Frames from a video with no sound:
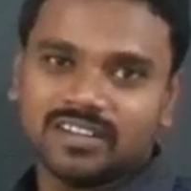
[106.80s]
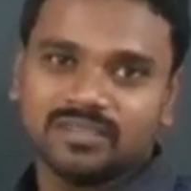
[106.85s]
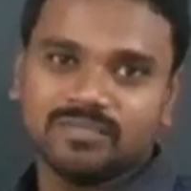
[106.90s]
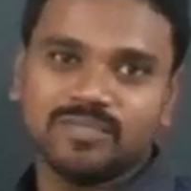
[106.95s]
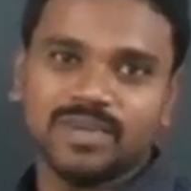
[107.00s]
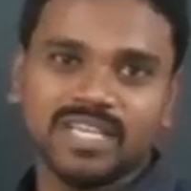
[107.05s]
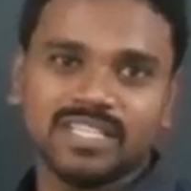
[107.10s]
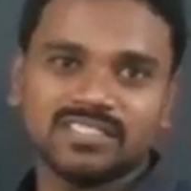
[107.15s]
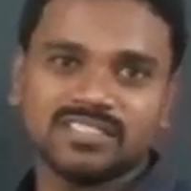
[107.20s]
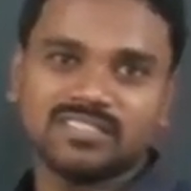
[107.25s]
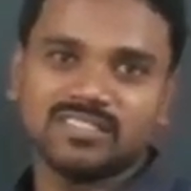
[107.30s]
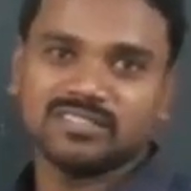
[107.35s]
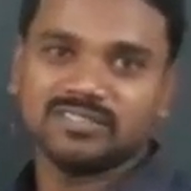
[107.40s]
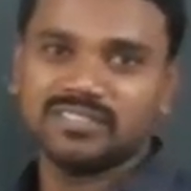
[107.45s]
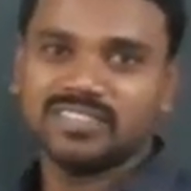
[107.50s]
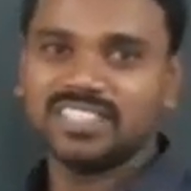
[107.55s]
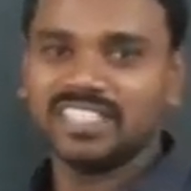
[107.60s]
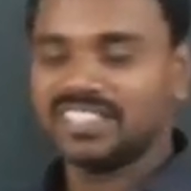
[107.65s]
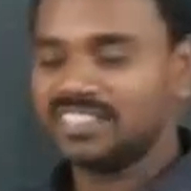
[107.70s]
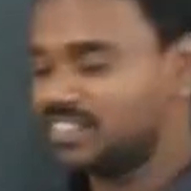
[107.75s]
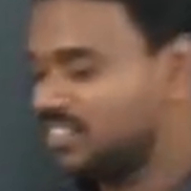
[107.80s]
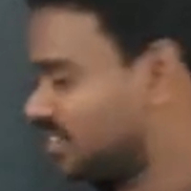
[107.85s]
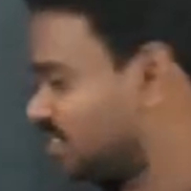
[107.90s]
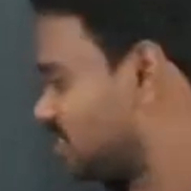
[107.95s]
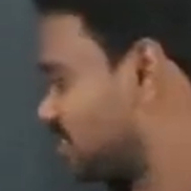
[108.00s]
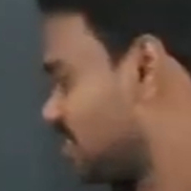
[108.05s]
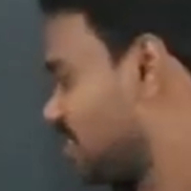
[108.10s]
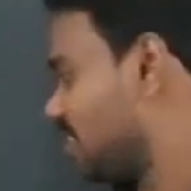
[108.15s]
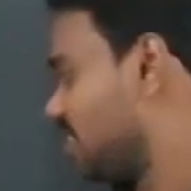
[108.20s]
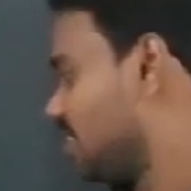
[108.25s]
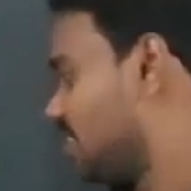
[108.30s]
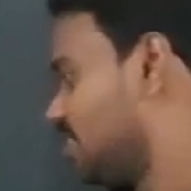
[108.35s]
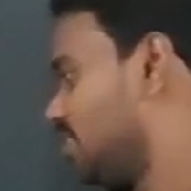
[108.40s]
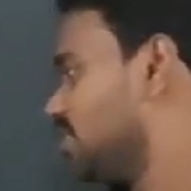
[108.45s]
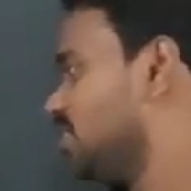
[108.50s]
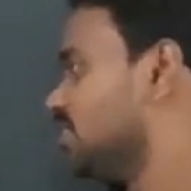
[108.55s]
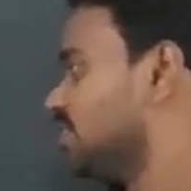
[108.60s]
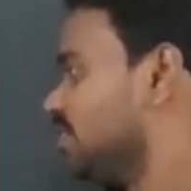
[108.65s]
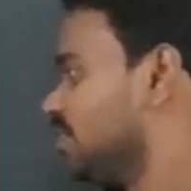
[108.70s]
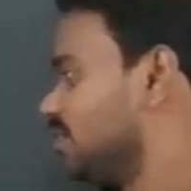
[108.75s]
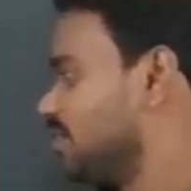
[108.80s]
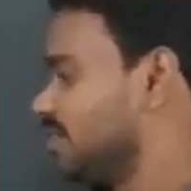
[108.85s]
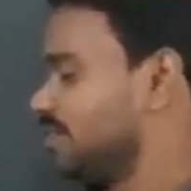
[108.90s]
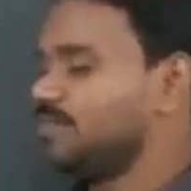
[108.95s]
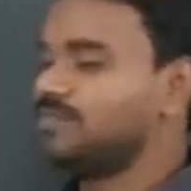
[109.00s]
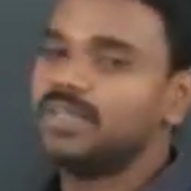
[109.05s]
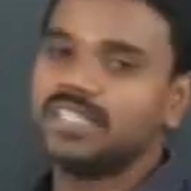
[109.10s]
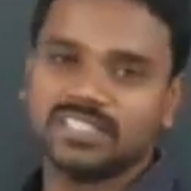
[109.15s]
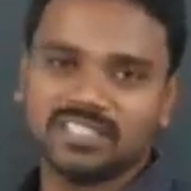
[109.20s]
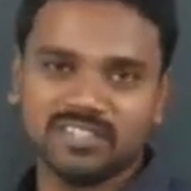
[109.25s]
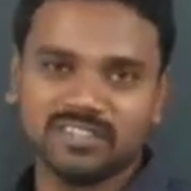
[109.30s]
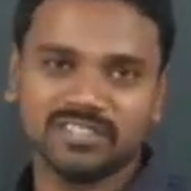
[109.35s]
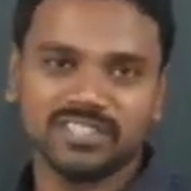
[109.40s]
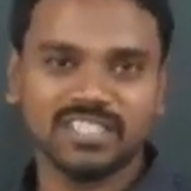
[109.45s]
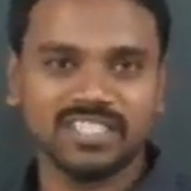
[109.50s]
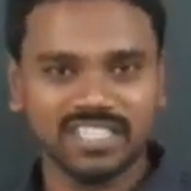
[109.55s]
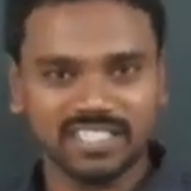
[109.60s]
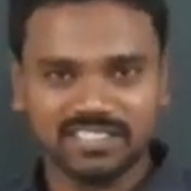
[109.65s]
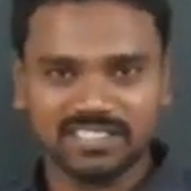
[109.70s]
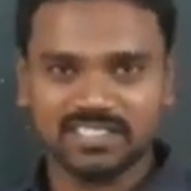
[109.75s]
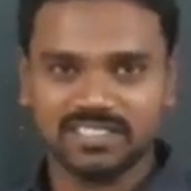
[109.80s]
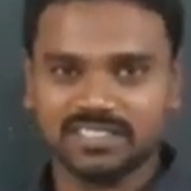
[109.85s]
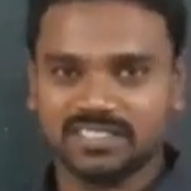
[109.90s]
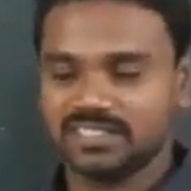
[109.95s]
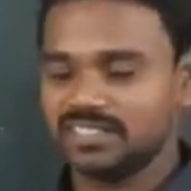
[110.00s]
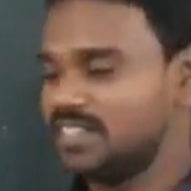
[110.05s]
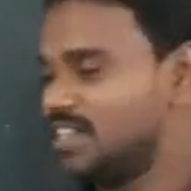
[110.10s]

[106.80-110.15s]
based on the tenses, based on the tenses,